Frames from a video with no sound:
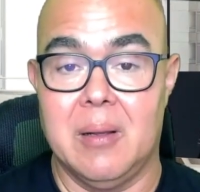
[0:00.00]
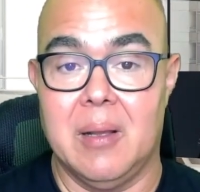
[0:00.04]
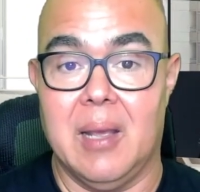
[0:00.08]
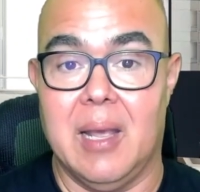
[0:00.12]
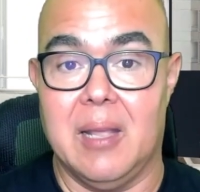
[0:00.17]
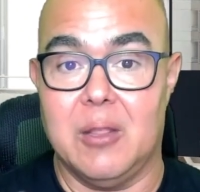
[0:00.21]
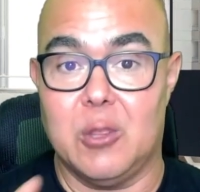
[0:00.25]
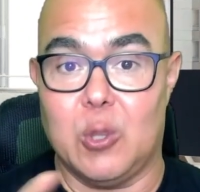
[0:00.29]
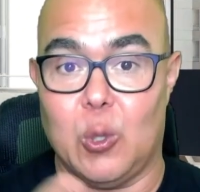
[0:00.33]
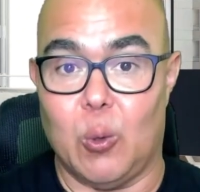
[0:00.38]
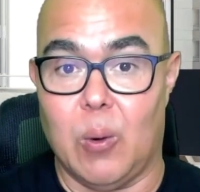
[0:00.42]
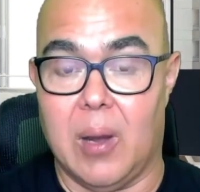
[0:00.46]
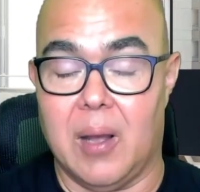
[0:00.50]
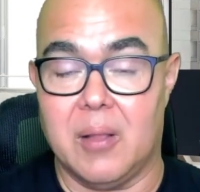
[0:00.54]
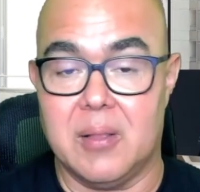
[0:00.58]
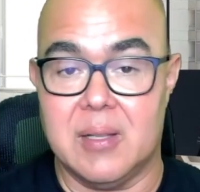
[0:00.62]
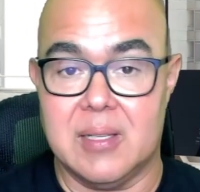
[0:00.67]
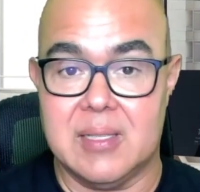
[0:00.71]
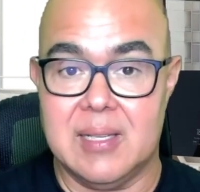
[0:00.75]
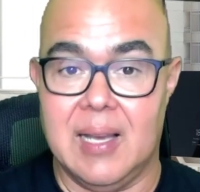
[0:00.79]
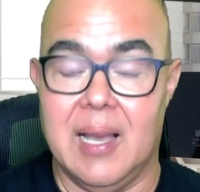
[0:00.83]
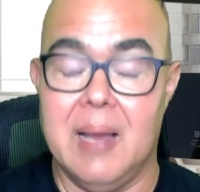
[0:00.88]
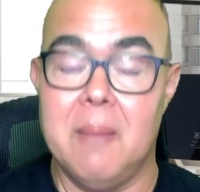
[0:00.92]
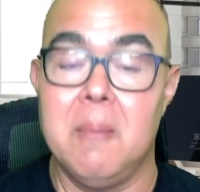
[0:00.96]
And throughout the
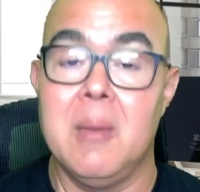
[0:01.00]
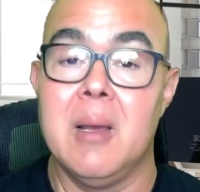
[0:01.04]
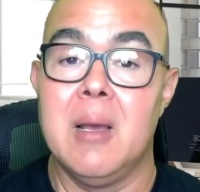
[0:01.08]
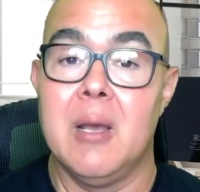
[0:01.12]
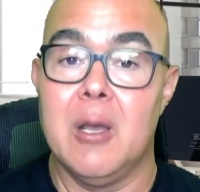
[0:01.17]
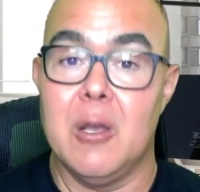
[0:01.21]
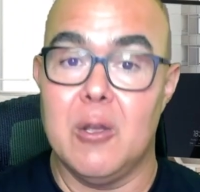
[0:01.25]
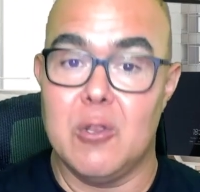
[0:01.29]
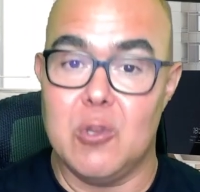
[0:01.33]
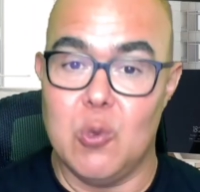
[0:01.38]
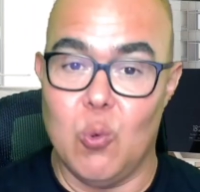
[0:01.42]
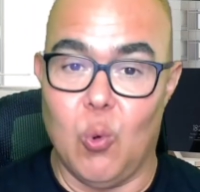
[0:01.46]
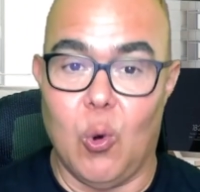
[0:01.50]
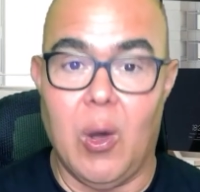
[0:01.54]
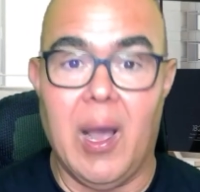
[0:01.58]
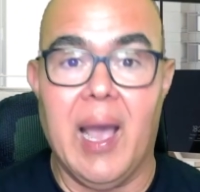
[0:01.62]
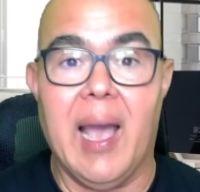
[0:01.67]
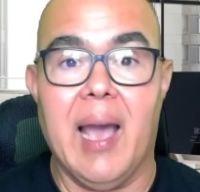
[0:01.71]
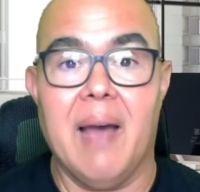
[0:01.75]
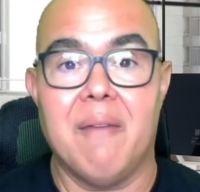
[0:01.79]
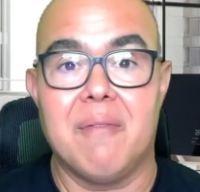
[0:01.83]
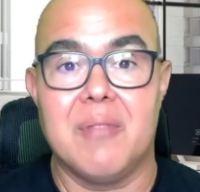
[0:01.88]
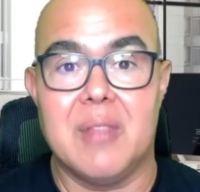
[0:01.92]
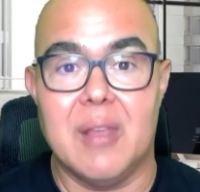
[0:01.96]
time, you will
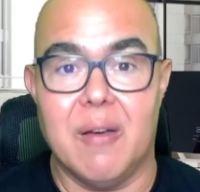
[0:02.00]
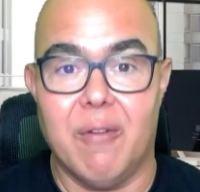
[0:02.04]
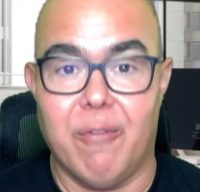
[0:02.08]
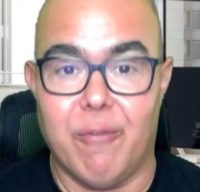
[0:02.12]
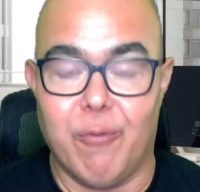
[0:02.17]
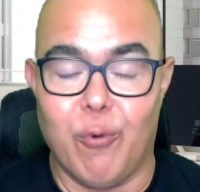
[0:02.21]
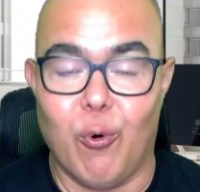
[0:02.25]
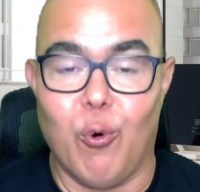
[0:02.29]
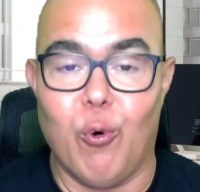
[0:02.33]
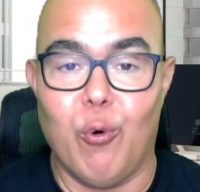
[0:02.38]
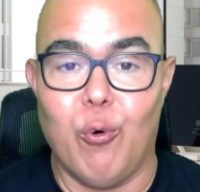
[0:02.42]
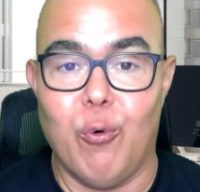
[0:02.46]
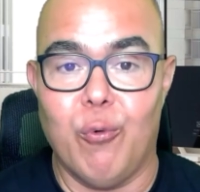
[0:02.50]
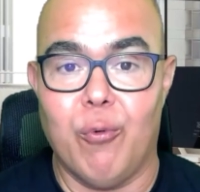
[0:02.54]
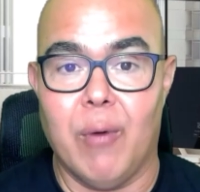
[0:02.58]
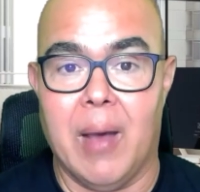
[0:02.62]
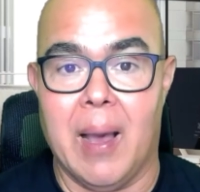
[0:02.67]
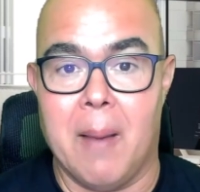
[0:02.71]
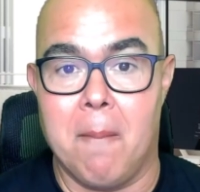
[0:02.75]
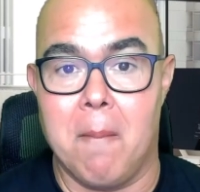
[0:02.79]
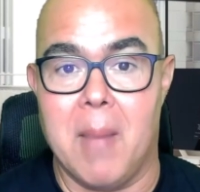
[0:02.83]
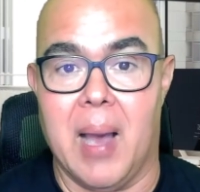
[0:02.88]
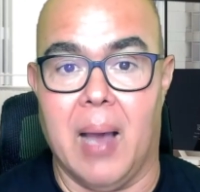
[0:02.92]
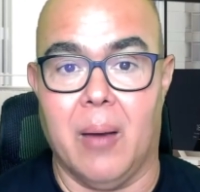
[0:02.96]
have the full
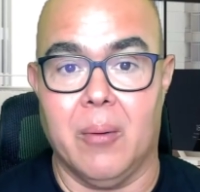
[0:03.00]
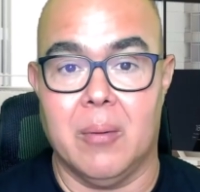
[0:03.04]
amount.